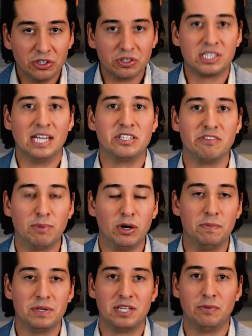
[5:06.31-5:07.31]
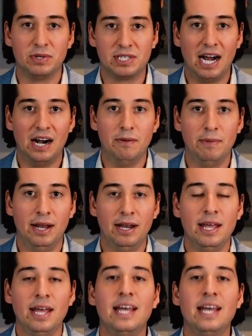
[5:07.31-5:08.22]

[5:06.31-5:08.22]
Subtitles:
your sense of purpose in retirement,